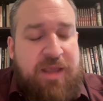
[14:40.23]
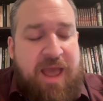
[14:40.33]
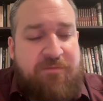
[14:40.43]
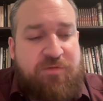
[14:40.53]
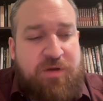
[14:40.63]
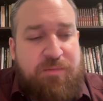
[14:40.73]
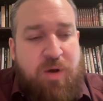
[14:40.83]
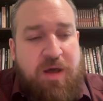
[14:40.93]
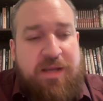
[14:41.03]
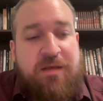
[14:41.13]
after he
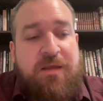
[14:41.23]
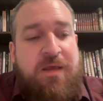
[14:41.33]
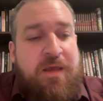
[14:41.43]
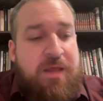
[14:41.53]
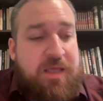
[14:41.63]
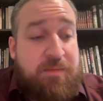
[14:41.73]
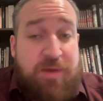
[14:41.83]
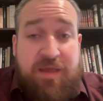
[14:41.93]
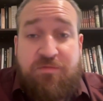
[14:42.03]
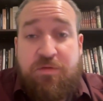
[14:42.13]
bought it, he
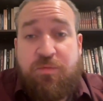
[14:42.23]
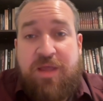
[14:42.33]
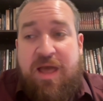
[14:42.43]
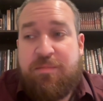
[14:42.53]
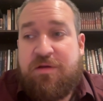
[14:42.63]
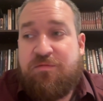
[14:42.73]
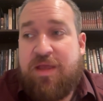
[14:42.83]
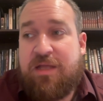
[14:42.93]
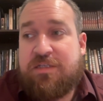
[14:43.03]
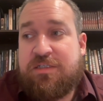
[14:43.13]
paid for the rehab in
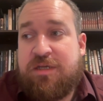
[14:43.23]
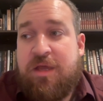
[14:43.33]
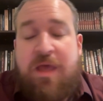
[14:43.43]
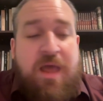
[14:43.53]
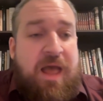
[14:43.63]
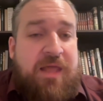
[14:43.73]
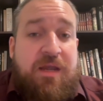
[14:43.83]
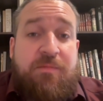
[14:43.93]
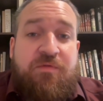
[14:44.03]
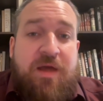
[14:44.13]
advance. I ended
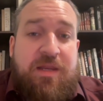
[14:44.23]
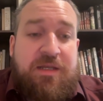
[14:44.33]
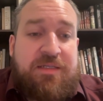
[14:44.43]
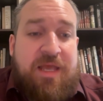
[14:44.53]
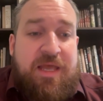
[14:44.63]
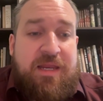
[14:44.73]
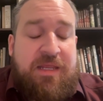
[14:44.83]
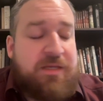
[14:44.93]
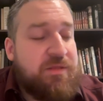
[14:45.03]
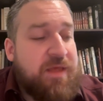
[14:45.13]
up finding a
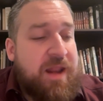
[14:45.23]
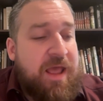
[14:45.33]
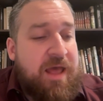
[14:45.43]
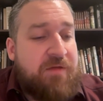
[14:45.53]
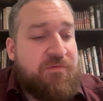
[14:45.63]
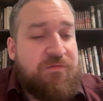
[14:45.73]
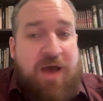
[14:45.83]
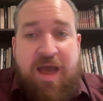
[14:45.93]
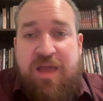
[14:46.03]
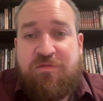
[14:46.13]
tenant that had a
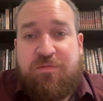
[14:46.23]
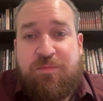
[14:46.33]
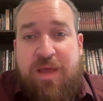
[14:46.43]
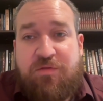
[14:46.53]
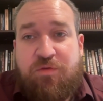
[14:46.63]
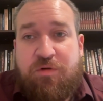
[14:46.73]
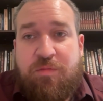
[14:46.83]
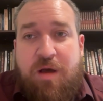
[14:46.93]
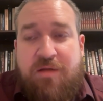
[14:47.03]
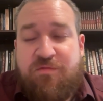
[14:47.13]
5-bedroom
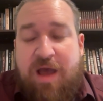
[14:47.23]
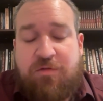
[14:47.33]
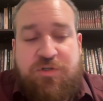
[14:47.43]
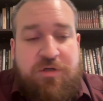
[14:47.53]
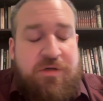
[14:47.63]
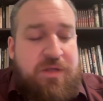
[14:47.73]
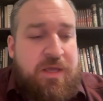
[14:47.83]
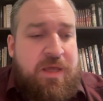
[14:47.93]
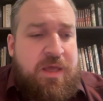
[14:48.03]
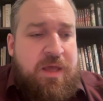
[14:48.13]
HUD voucher.
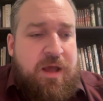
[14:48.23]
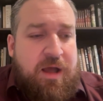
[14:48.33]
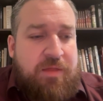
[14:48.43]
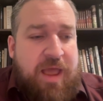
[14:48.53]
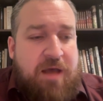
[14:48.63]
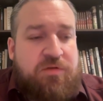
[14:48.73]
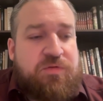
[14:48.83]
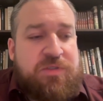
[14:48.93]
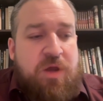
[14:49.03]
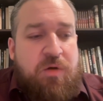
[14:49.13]
The house
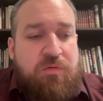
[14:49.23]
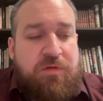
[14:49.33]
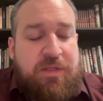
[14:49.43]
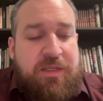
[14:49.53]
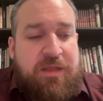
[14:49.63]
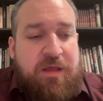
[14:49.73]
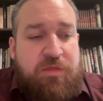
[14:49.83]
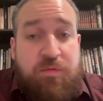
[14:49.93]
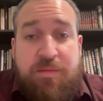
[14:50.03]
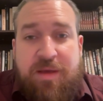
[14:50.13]
was only a
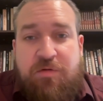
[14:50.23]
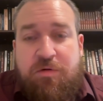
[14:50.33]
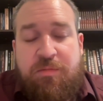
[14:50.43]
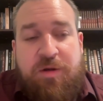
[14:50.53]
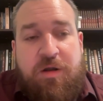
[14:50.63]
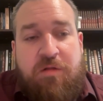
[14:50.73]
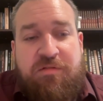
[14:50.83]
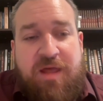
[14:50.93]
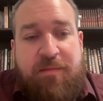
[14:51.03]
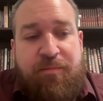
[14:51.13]
3-bedroom, but it also
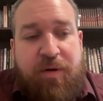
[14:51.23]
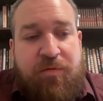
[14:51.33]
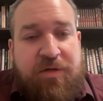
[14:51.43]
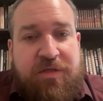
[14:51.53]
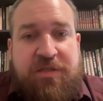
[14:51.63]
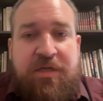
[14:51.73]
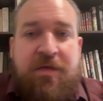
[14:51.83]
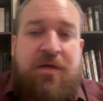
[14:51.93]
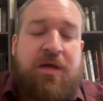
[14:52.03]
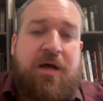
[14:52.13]
had a bonus
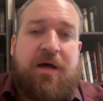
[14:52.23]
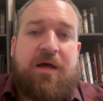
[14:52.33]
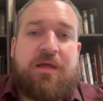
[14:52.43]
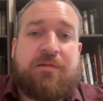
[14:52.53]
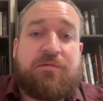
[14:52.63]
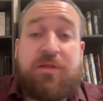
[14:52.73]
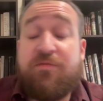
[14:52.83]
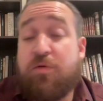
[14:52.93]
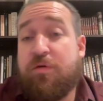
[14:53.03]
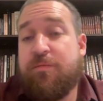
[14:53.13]

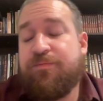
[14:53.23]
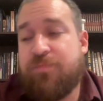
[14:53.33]
living room,